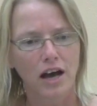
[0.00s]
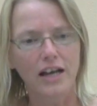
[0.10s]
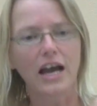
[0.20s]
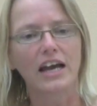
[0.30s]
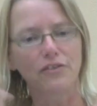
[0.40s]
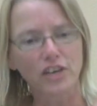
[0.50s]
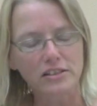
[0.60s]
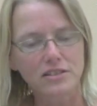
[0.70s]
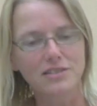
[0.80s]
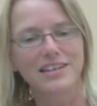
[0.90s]
a kind of
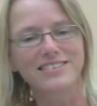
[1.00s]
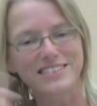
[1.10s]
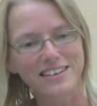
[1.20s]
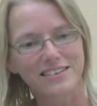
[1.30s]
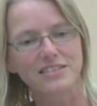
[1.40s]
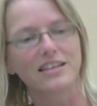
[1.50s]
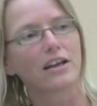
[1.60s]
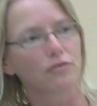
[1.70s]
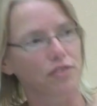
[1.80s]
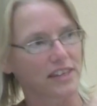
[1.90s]
consistent
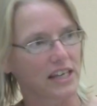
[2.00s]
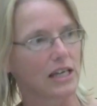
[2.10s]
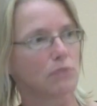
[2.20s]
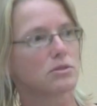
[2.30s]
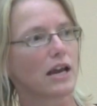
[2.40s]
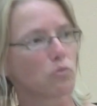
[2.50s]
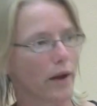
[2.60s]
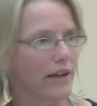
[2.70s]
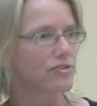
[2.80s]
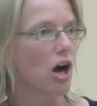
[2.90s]
set of themes and
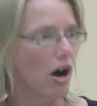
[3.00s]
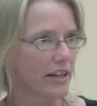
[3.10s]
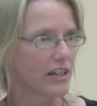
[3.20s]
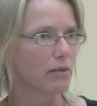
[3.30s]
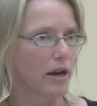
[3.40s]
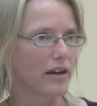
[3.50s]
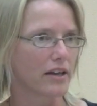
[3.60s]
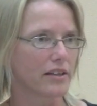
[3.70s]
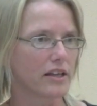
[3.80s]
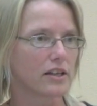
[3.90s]
way of talking about
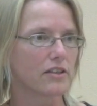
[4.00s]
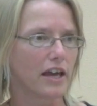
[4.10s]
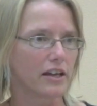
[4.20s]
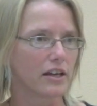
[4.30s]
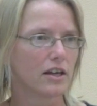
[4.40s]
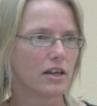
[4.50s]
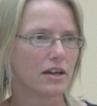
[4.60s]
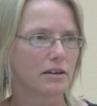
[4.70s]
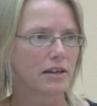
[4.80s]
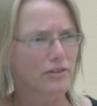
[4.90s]
it that
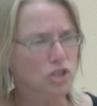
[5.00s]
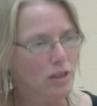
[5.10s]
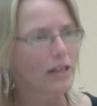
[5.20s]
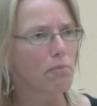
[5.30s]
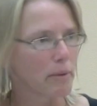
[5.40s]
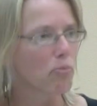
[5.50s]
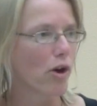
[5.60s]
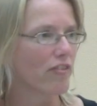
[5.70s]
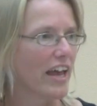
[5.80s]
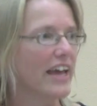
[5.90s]
gives you a little bit
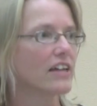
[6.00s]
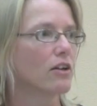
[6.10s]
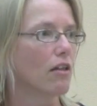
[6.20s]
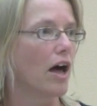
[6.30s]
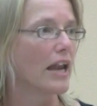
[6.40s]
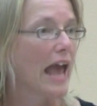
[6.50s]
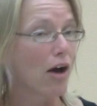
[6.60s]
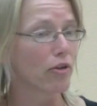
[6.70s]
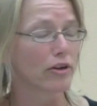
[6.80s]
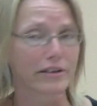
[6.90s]
more of a handle on
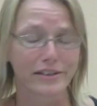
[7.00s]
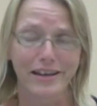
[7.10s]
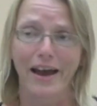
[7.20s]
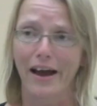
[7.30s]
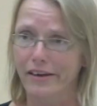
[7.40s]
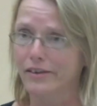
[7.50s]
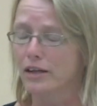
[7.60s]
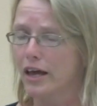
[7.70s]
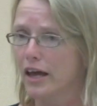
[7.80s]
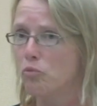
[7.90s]
how they're going to attack
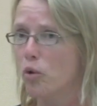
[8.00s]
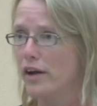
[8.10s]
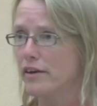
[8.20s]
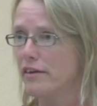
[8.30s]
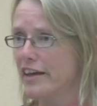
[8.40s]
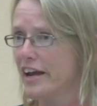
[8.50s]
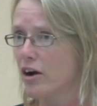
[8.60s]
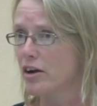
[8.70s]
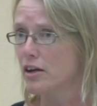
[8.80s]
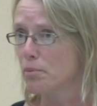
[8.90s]
and what they
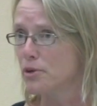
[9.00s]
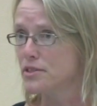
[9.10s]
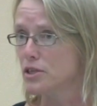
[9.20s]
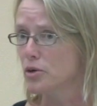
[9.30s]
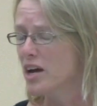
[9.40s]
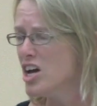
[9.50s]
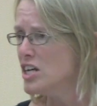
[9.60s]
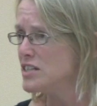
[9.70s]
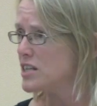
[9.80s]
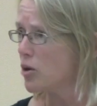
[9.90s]
are going to pursue.
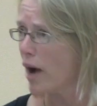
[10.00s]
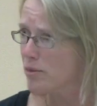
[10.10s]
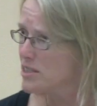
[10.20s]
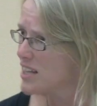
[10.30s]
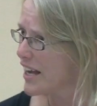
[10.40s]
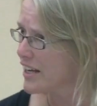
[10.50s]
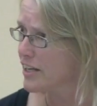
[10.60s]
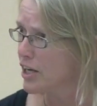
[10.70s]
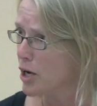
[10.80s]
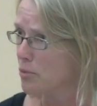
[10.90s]
So I would
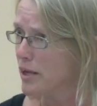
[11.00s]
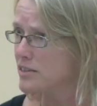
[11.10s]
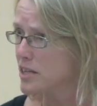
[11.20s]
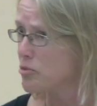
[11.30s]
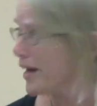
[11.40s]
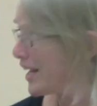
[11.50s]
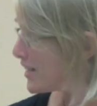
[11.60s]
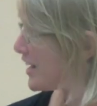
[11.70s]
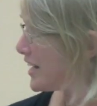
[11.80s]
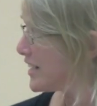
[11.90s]
say, you know, it's a
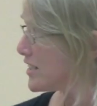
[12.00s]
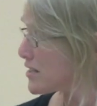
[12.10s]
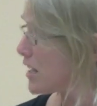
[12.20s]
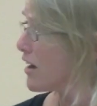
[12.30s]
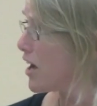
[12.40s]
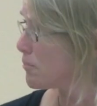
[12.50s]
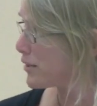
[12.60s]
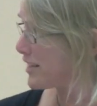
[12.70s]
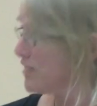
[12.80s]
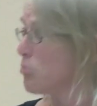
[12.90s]
great, and it is an
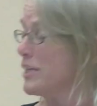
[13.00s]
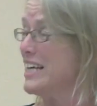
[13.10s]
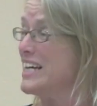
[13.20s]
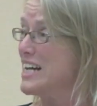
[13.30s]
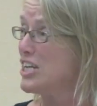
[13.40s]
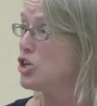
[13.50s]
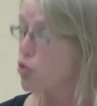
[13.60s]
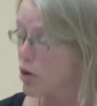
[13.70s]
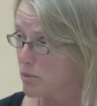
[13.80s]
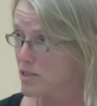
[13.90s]
unbelievably
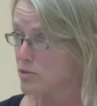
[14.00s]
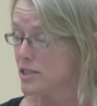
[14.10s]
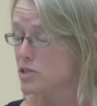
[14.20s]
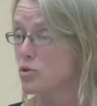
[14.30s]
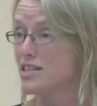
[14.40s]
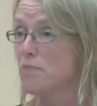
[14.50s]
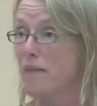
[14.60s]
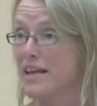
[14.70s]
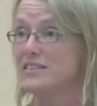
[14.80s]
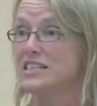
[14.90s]
enormous resource.
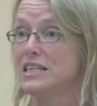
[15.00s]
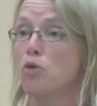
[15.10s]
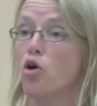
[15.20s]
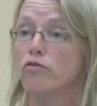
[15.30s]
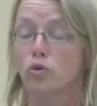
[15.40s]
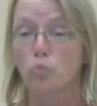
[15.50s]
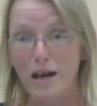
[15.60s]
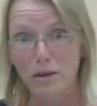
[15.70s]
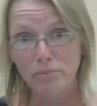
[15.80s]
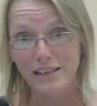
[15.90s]
It may seem
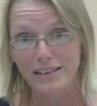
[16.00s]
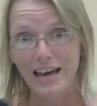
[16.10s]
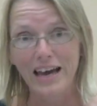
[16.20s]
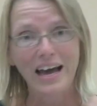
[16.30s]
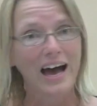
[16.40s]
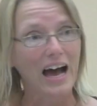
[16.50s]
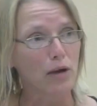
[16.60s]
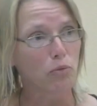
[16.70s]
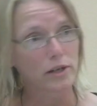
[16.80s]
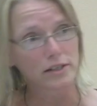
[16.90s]
overwhelming.
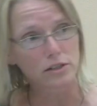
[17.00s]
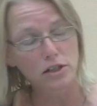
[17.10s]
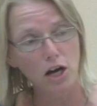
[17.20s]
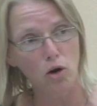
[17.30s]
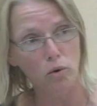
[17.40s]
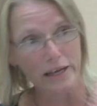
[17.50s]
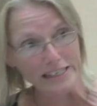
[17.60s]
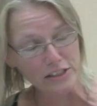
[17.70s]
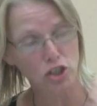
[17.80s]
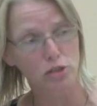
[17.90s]
I would go
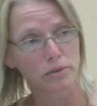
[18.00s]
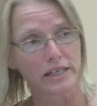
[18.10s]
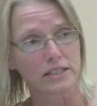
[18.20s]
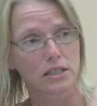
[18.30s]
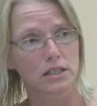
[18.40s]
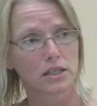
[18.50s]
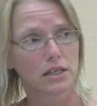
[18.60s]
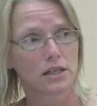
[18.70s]
into it